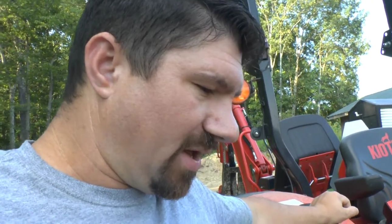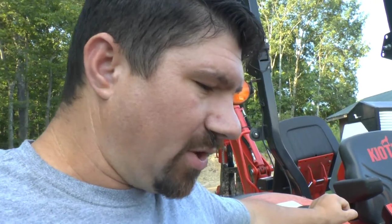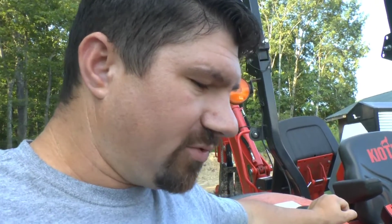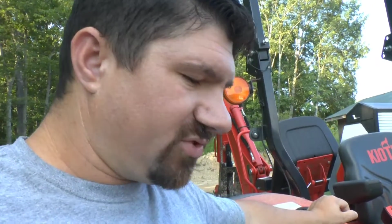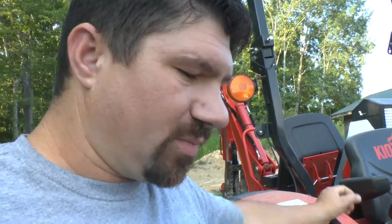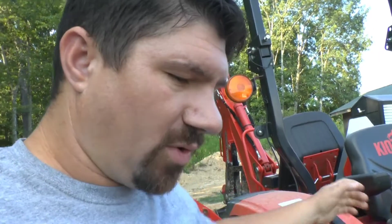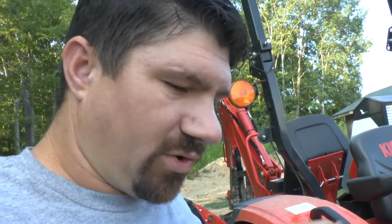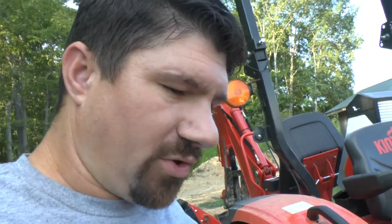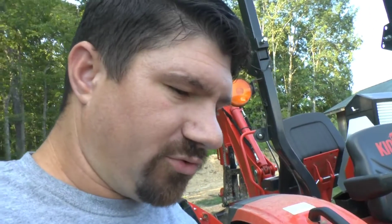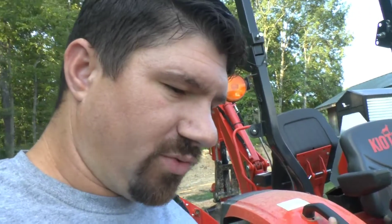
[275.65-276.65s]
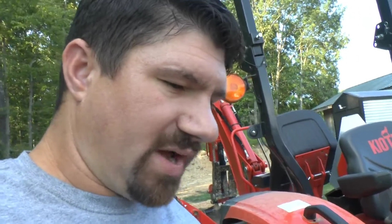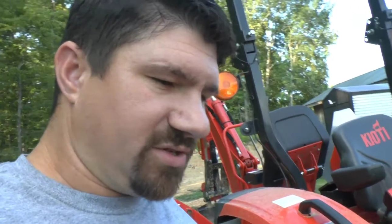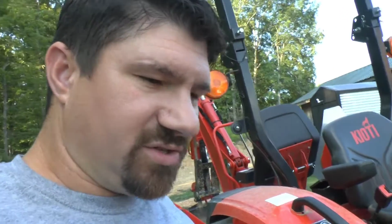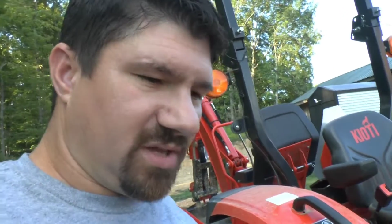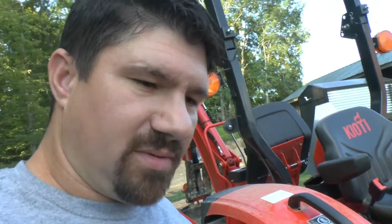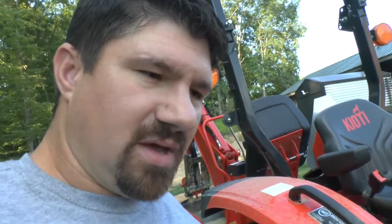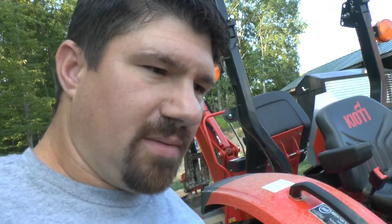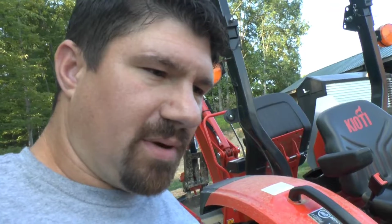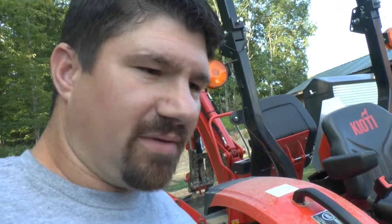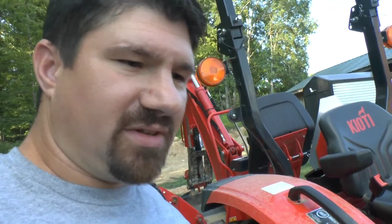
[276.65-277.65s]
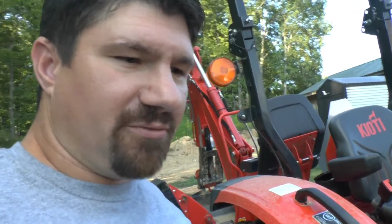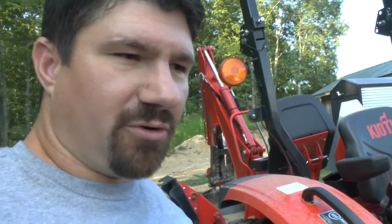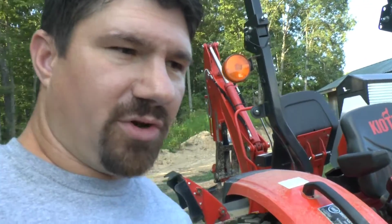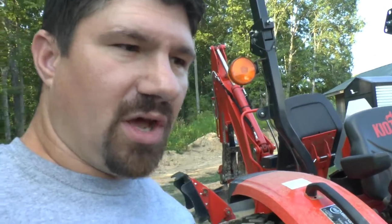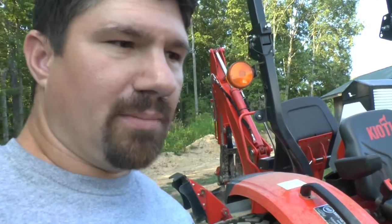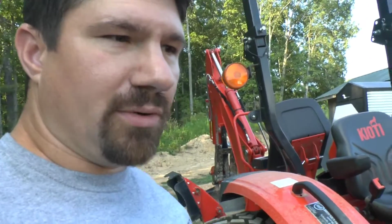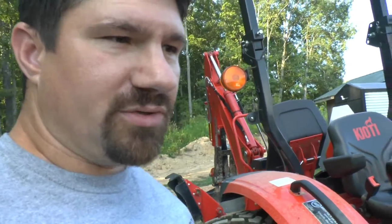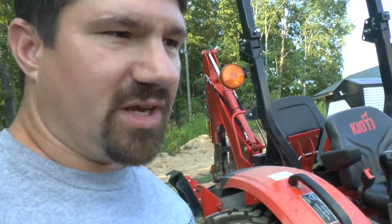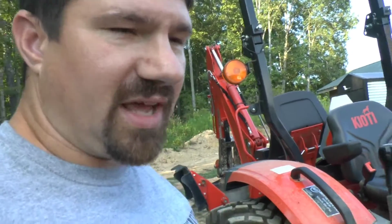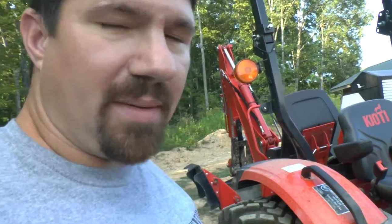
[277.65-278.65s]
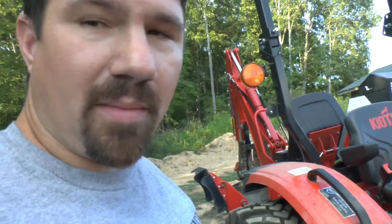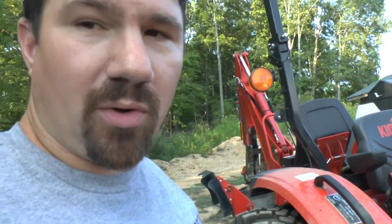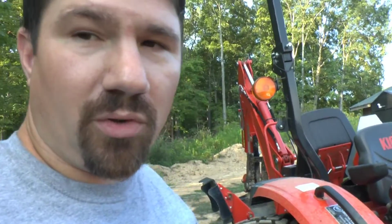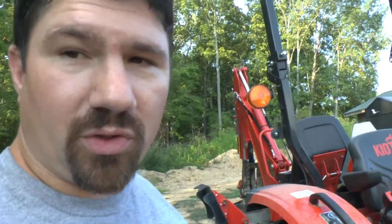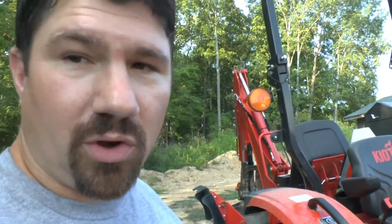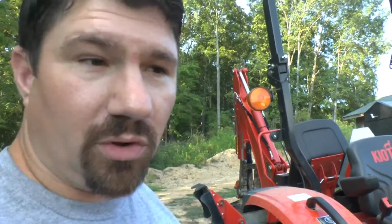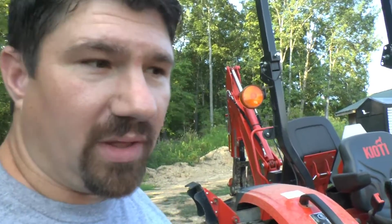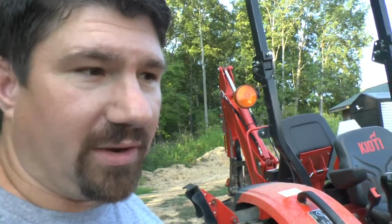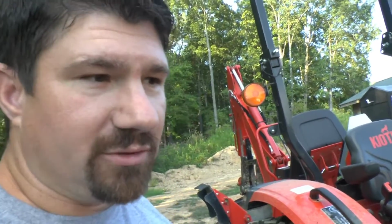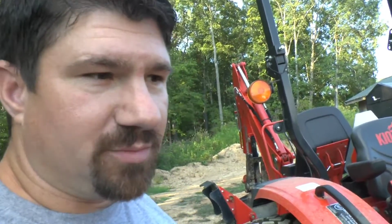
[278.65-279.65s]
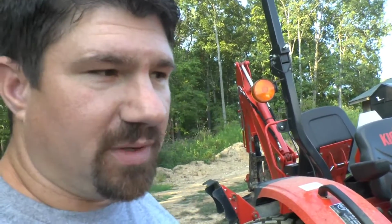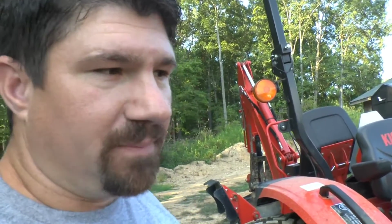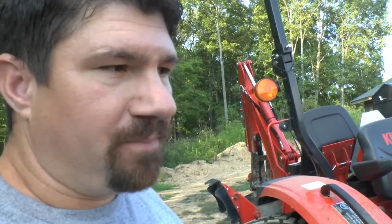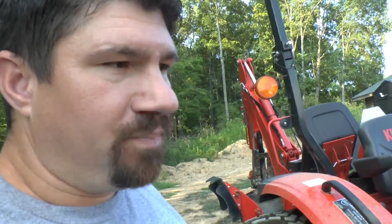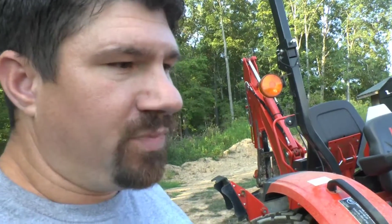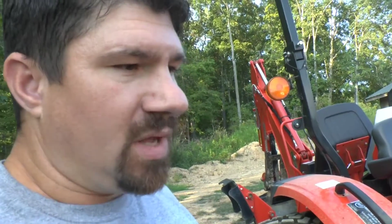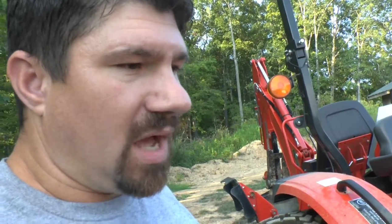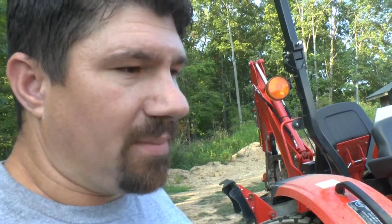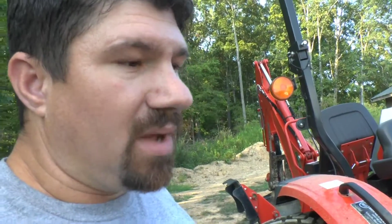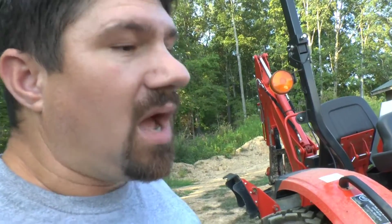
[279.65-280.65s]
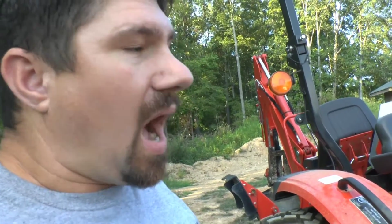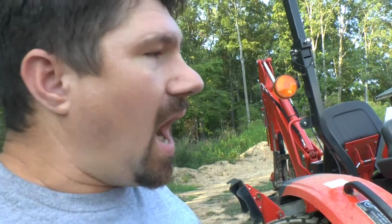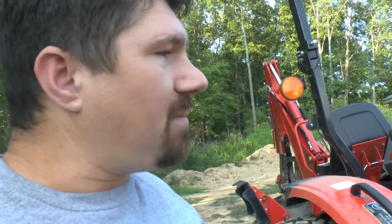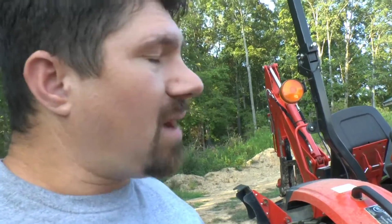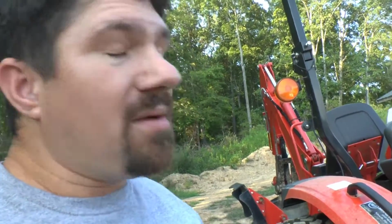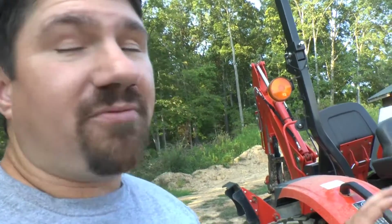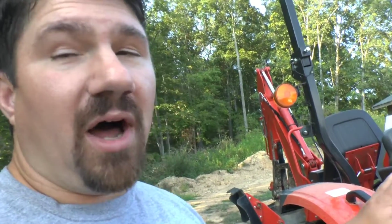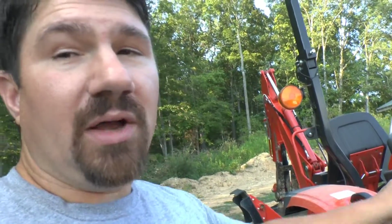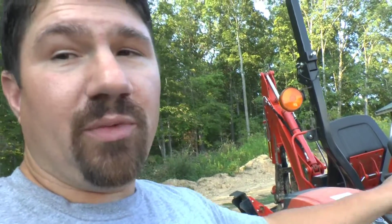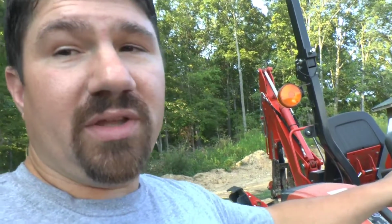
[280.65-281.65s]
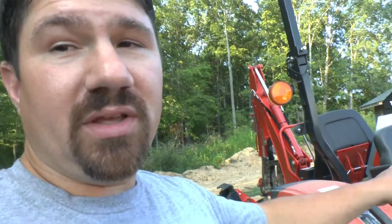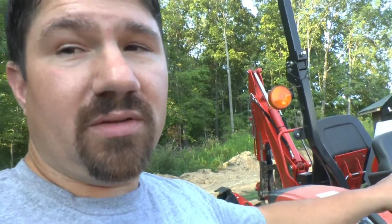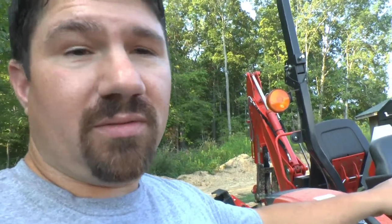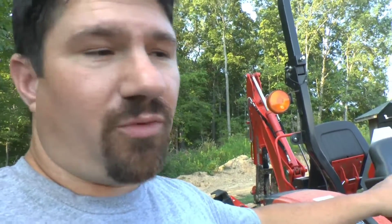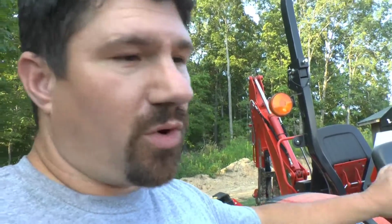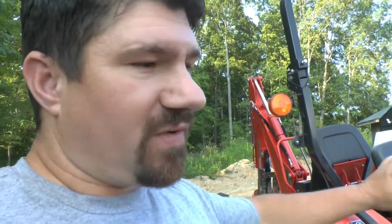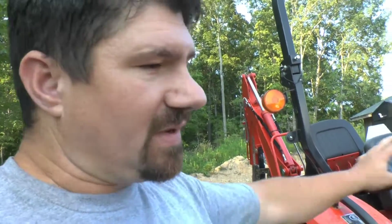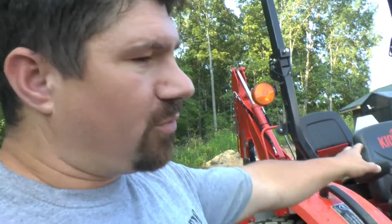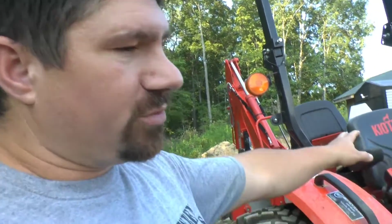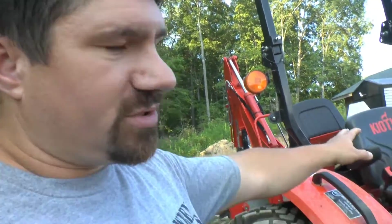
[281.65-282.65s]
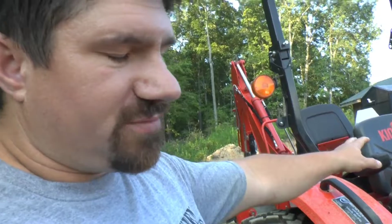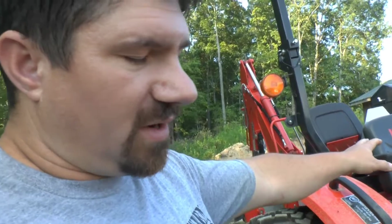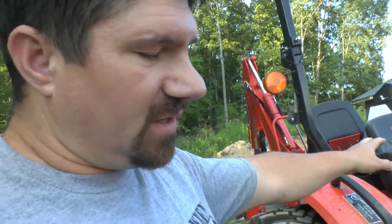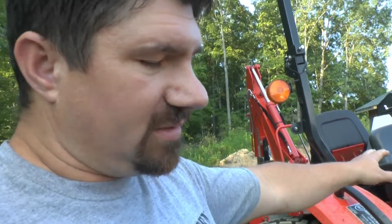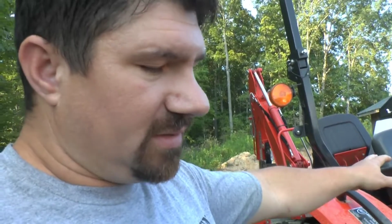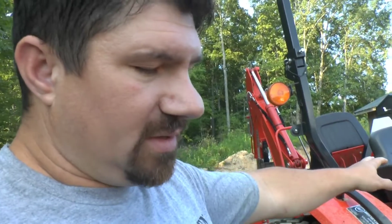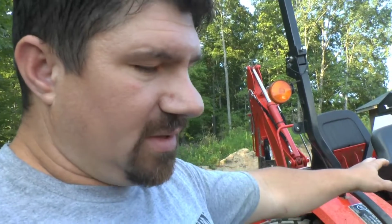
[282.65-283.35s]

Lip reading: I know it's somewhere in those ranges. They probably have different numbers, and I can't remember all the call letters, but I'm fine with it. The 45 horse is fine,